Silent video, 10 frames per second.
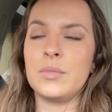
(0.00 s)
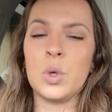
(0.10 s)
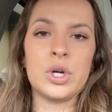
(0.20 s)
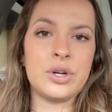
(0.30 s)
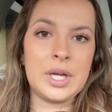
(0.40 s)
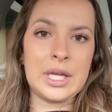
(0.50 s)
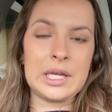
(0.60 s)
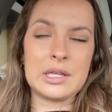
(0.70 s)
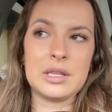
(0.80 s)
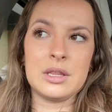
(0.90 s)

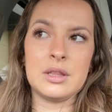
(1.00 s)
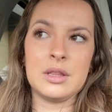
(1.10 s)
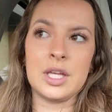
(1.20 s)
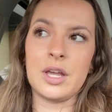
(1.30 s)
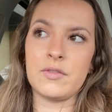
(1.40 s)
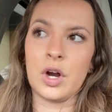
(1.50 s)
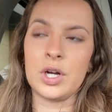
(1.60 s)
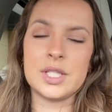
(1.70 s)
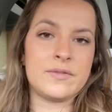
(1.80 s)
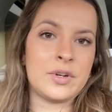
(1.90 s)
ordering the gift
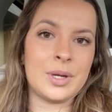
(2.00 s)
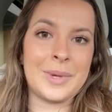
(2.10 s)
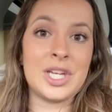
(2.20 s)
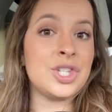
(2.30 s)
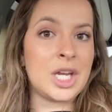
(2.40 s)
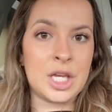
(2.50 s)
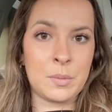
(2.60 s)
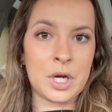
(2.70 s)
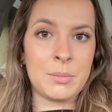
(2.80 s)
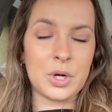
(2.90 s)
cards for my
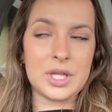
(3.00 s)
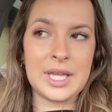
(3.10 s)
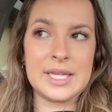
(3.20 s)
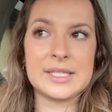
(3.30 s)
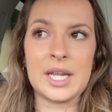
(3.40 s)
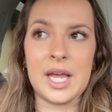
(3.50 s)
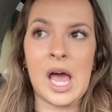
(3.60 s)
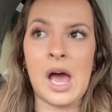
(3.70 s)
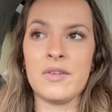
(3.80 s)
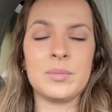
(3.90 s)
January birthdays that I
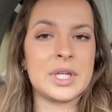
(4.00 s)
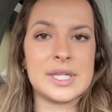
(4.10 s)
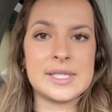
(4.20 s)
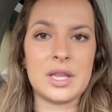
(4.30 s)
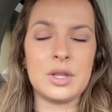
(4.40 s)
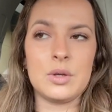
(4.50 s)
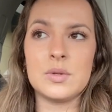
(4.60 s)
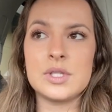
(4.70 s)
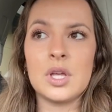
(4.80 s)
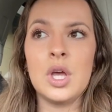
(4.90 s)
have. I'm going to send
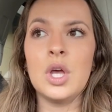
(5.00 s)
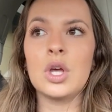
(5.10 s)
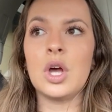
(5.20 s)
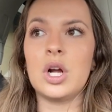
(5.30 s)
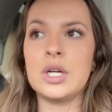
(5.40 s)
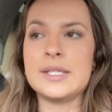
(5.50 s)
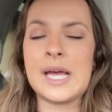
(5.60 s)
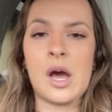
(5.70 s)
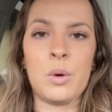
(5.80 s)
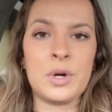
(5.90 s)
those cards
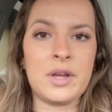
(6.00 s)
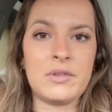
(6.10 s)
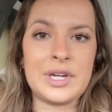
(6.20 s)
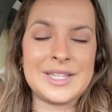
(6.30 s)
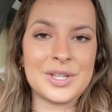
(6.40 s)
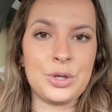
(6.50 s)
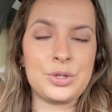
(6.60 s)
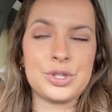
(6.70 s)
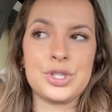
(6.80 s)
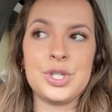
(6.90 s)
out whenever it's
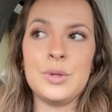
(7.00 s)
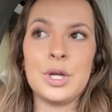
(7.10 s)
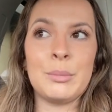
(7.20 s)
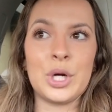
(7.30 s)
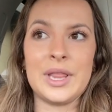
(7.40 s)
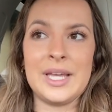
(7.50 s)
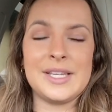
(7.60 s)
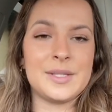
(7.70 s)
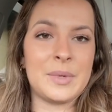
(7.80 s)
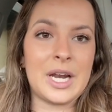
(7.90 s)
closer to their
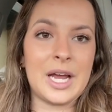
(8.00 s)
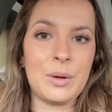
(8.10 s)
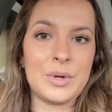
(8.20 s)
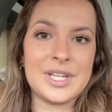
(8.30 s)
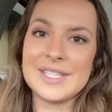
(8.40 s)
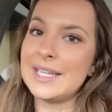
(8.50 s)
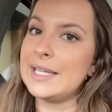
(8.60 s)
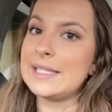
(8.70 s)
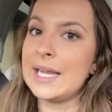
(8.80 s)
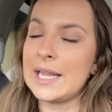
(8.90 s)
birthdays, but I wanted
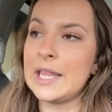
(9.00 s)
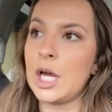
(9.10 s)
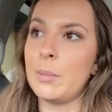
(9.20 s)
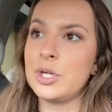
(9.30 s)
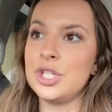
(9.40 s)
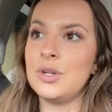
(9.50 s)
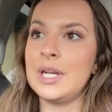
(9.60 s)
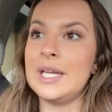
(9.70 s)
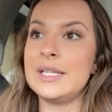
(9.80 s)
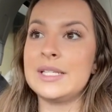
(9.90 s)
to take the
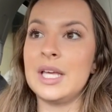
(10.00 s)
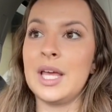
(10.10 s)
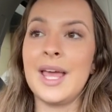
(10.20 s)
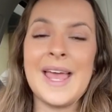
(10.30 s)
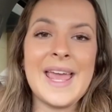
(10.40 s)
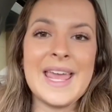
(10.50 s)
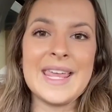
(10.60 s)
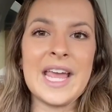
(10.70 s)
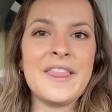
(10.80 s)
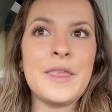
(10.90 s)
opportunity to
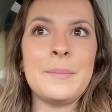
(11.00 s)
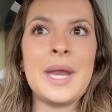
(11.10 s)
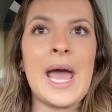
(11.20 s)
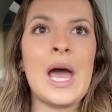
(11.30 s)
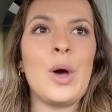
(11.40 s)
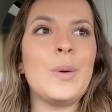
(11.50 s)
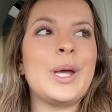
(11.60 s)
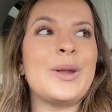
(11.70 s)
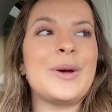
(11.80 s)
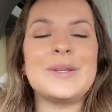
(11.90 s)
get them now
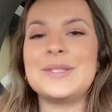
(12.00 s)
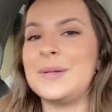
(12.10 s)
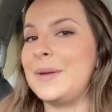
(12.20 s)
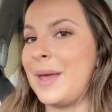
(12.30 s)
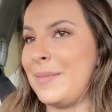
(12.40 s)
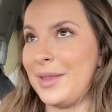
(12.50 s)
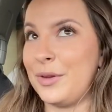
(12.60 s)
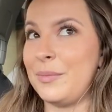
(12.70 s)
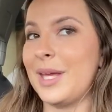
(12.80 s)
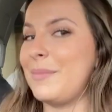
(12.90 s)
and also get me a
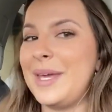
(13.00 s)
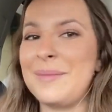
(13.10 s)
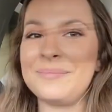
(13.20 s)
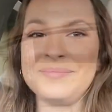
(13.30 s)
little pick-me-up.